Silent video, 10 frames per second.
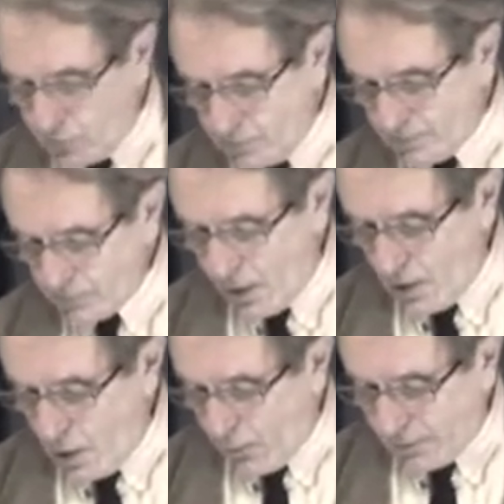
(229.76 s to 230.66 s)
talk.
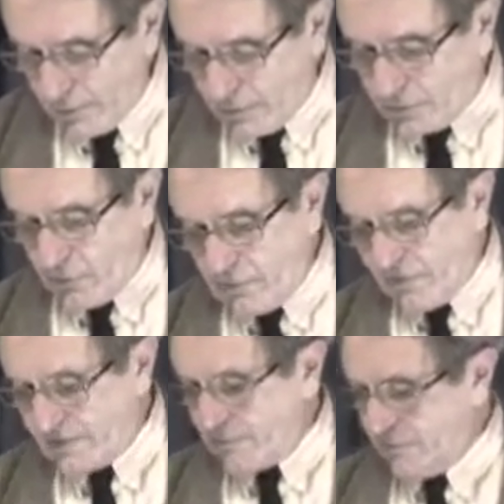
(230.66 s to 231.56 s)
Well, so
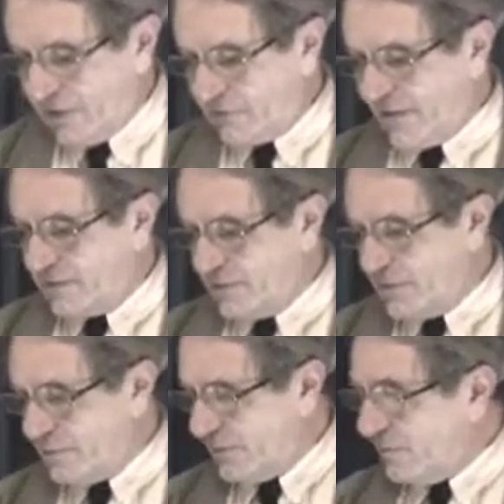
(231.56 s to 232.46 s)
that that that,
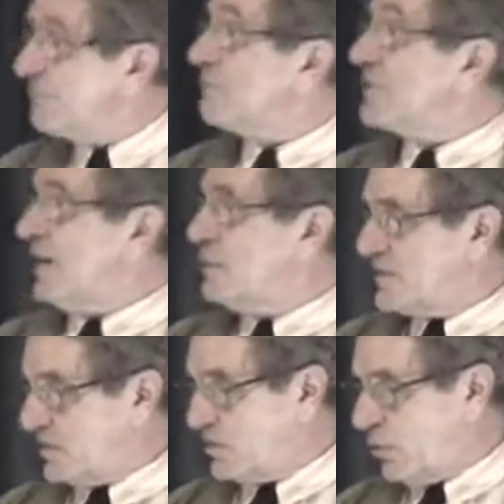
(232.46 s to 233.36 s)
uh, that
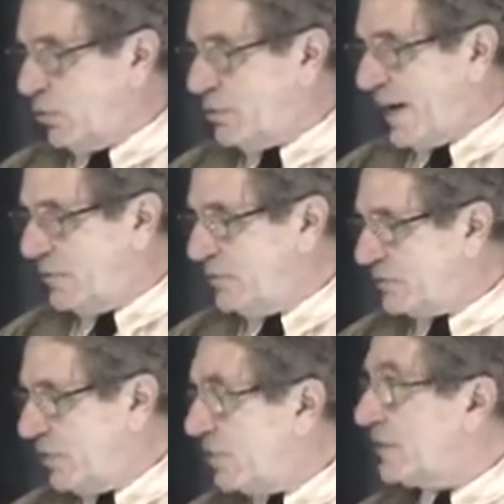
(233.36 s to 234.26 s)
image it's called
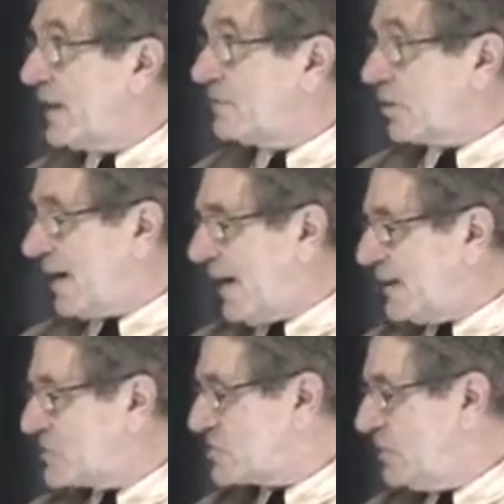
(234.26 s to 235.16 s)
balloons. Organized a
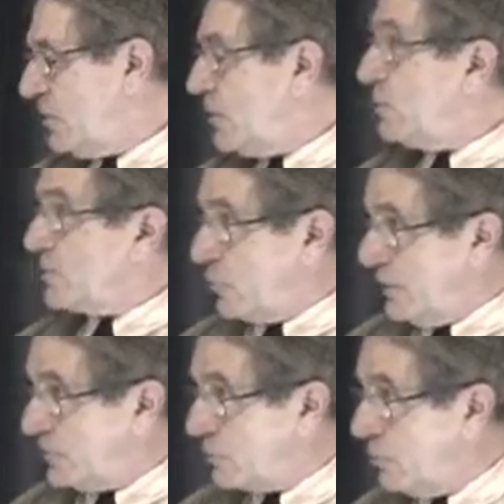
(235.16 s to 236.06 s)
clash
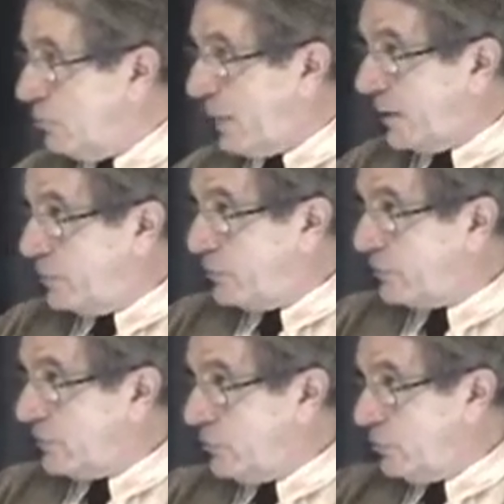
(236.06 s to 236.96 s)
between the
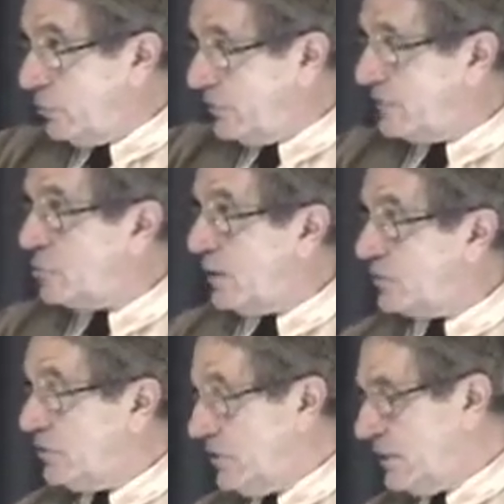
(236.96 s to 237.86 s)
balloons, you know,
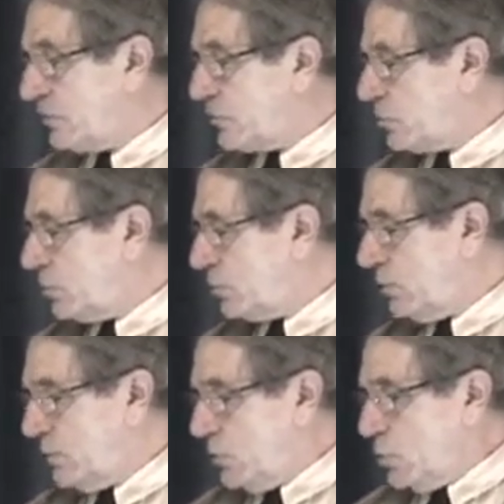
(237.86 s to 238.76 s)
situated near the
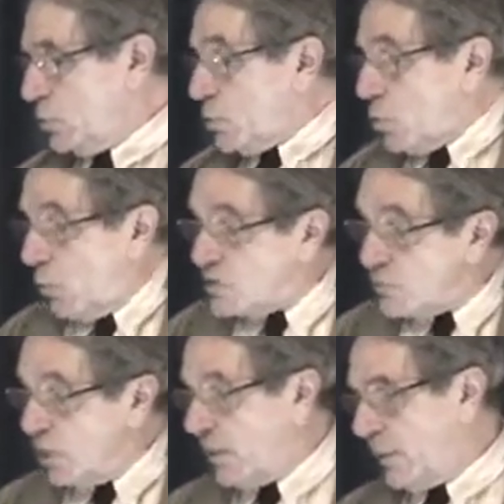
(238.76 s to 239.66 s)
door
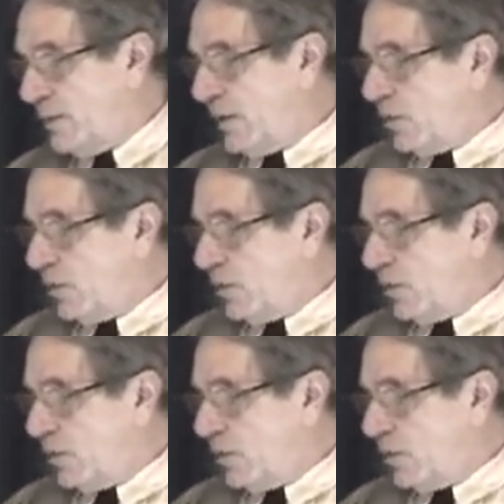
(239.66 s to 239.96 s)
which probably